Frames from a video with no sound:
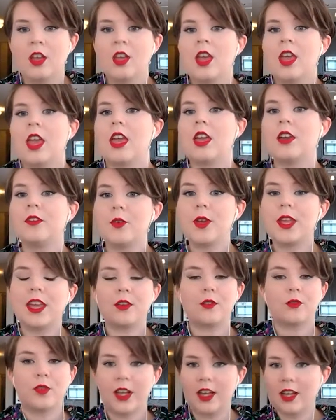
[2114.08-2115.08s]
If we get
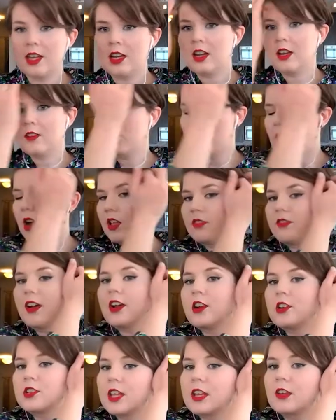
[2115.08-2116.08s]
rid of
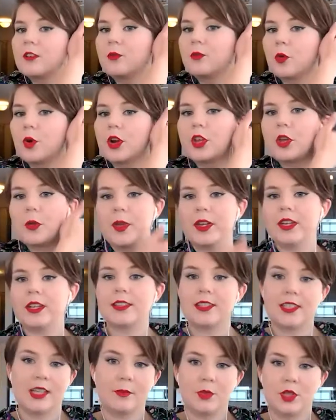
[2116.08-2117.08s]
qualifiers like for human
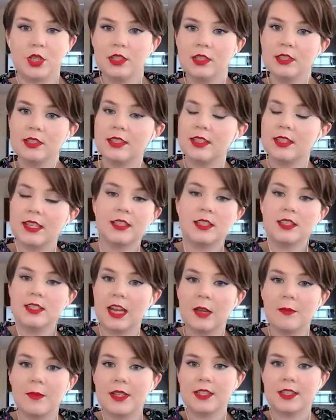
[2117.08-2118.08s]
consumptions, then
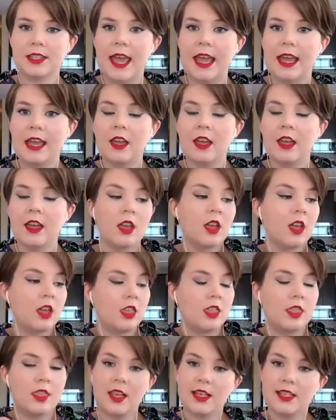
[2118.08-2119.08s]
statements like
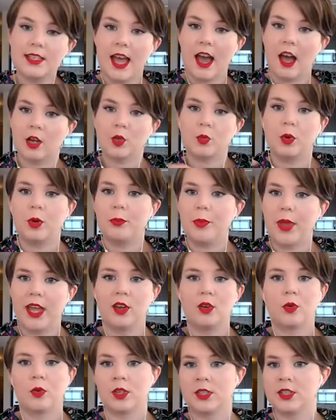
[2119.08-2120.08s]
this act will ban
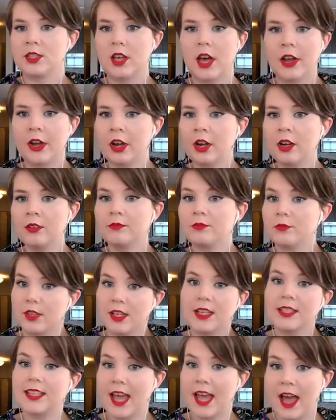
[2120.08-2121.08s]
horse slaughter
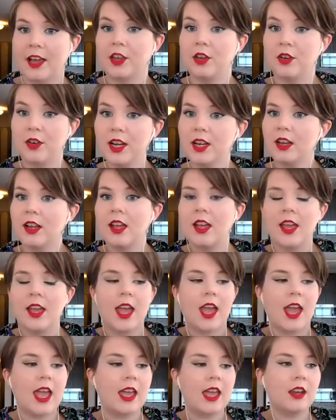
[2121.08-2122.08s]
is accurate.
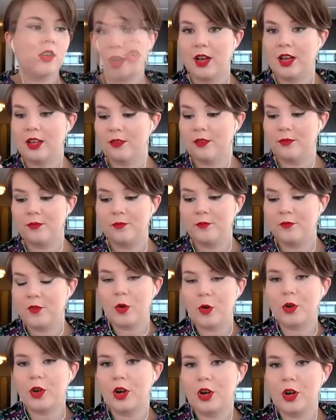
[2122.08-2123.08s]
And a
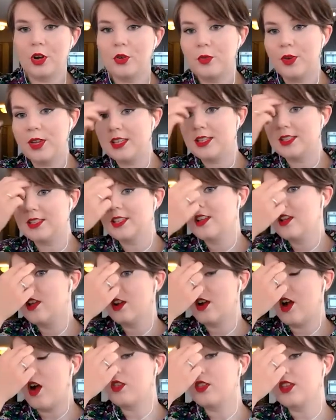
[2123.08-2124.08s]
voter who is
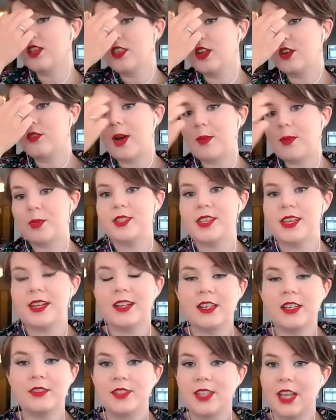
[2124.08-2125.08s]
calling their
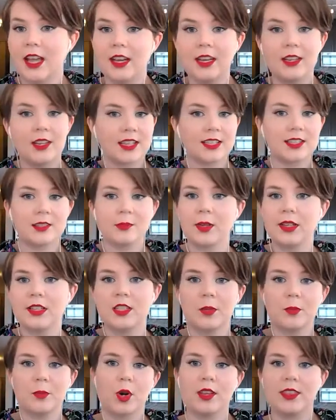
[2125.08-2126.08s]
representative saying, yes, please
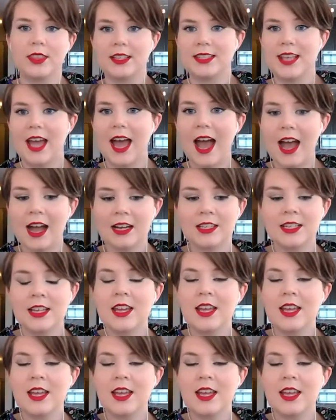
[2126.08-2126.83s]
support this act,